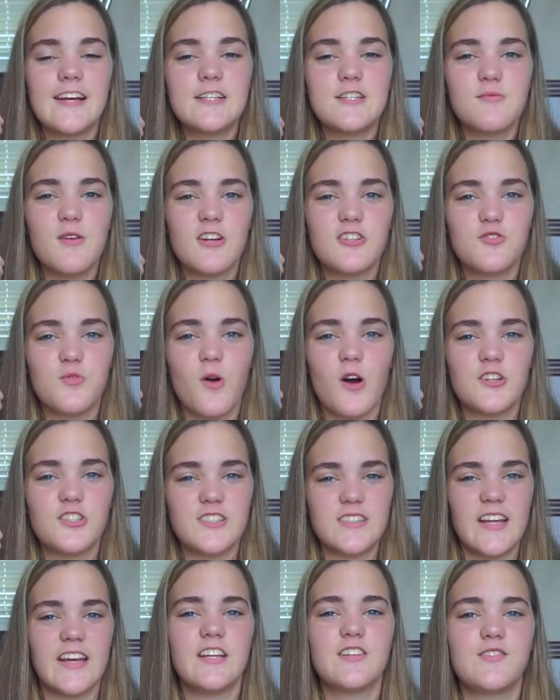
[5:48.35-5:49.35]
thanks so much for
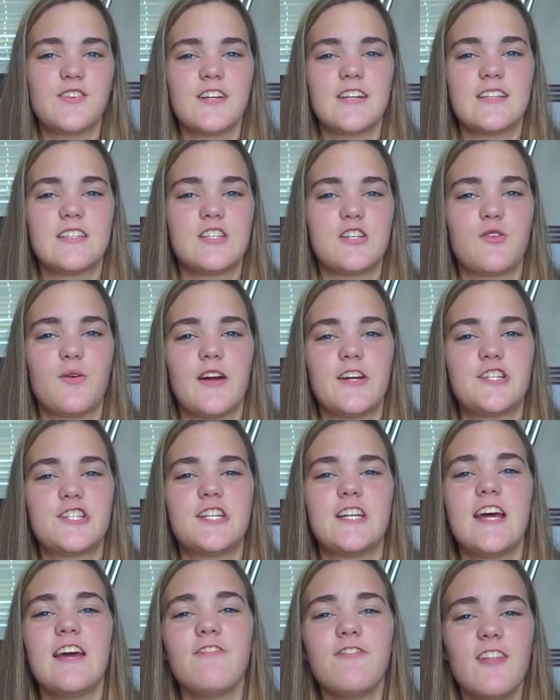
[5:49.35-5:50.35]
watching. Thanks for your
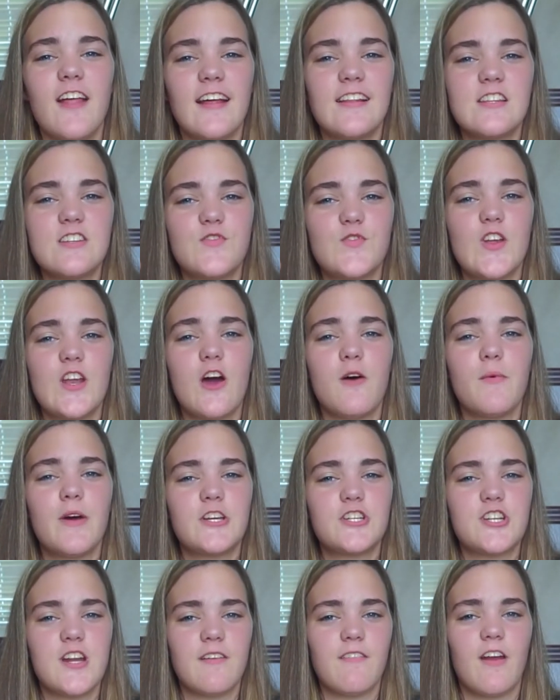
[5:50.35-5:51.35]
consideration. If you like this video,
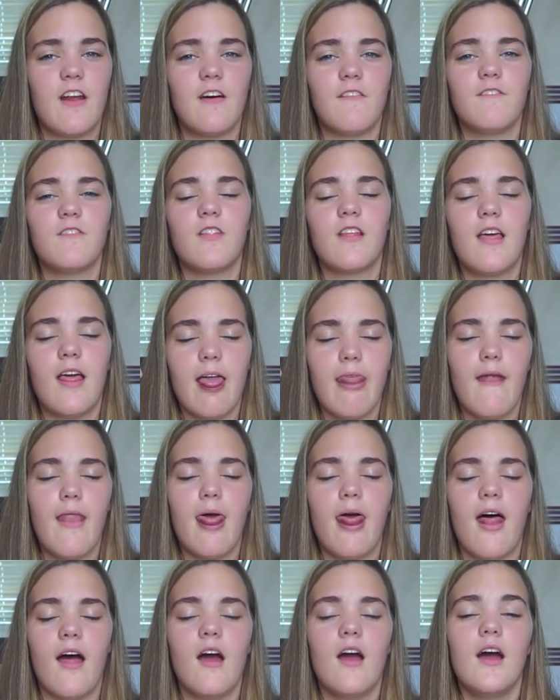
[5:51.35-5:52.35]
make sure to give it
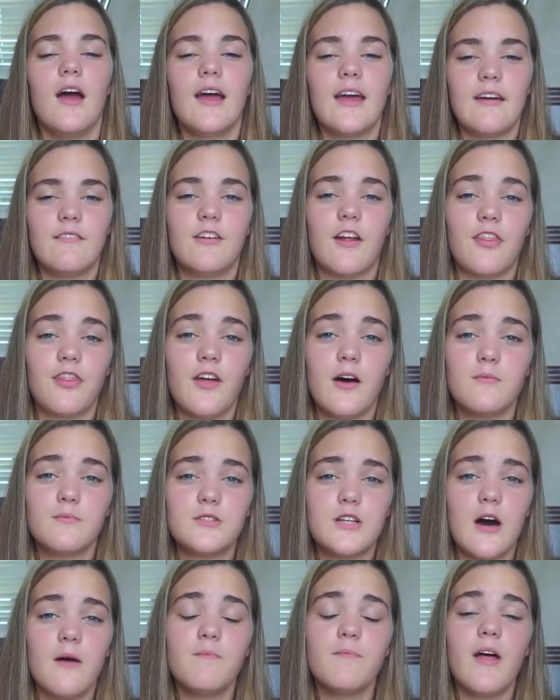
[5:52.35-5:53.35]
a, give it a
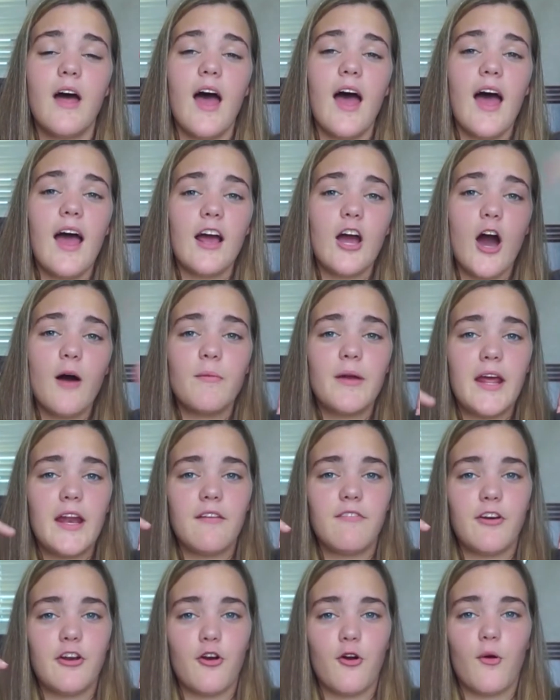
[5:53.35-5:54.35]
thumbs up, comment
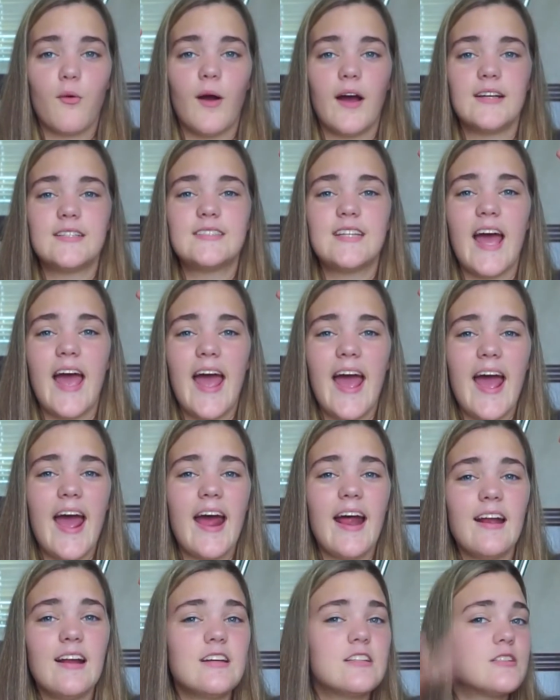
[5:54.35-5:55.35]
any video requests,
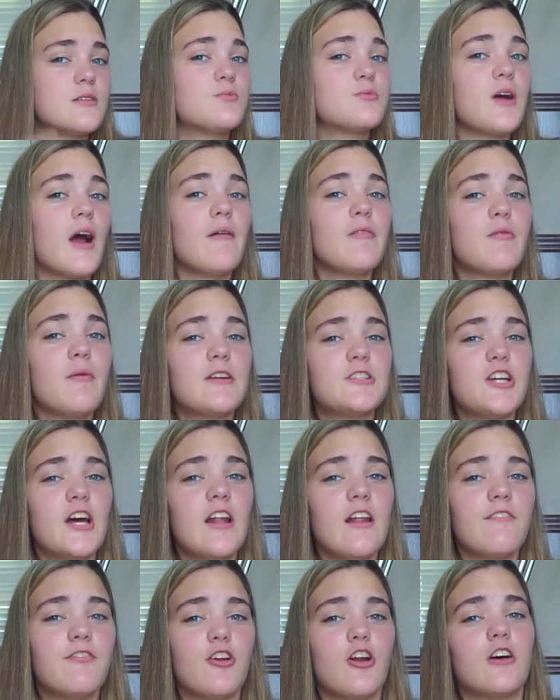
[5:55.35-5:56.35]
and subscribe to my
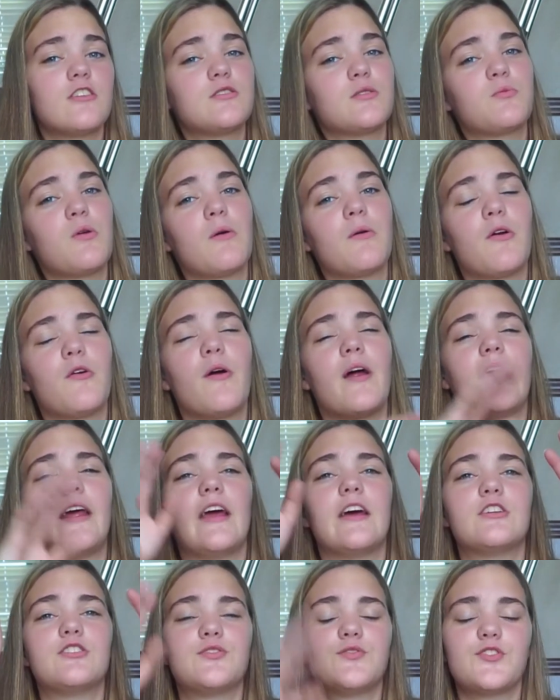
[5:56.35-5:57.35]
channel if you're not subscribed already.
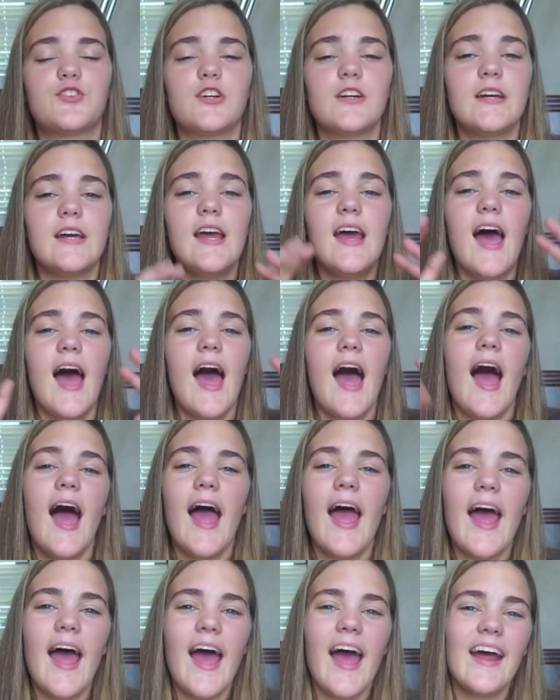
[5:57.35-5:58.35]
It's free,
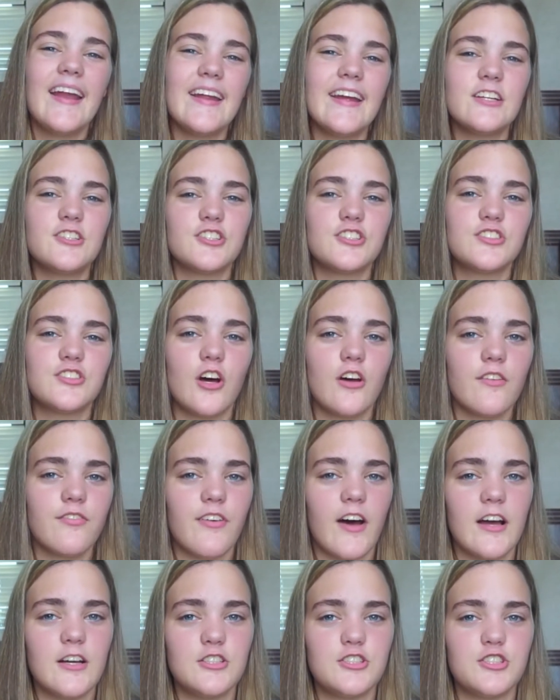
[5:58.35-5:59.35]
and it just
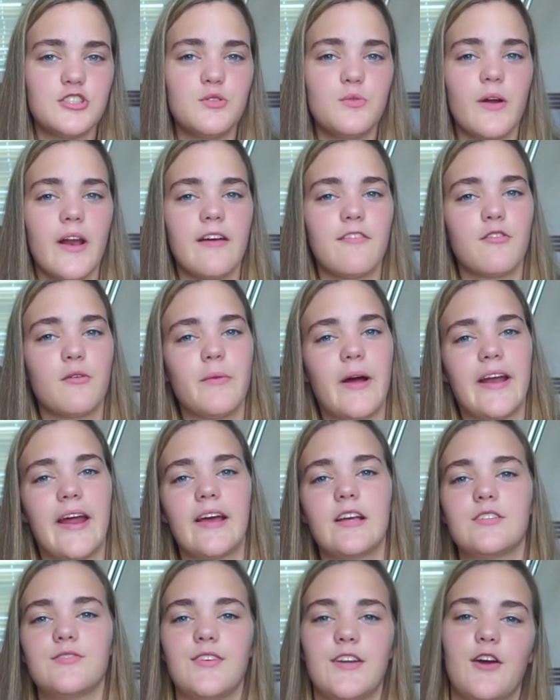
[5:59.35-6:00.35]
notifies you whenever my
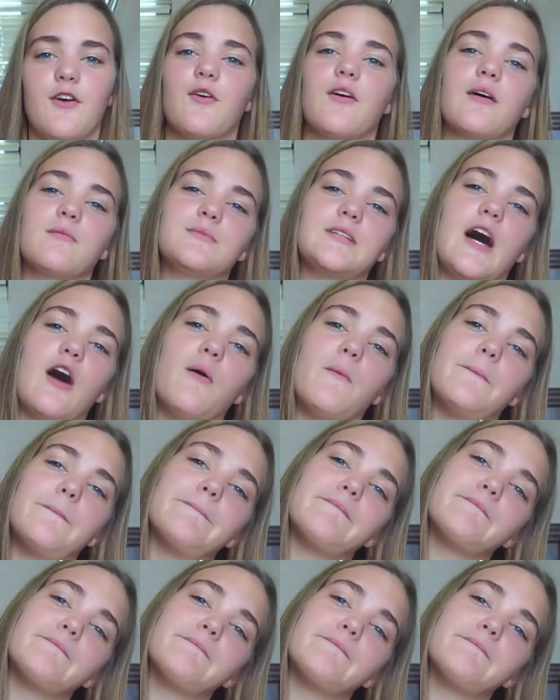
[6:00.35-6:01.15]
next video comes out.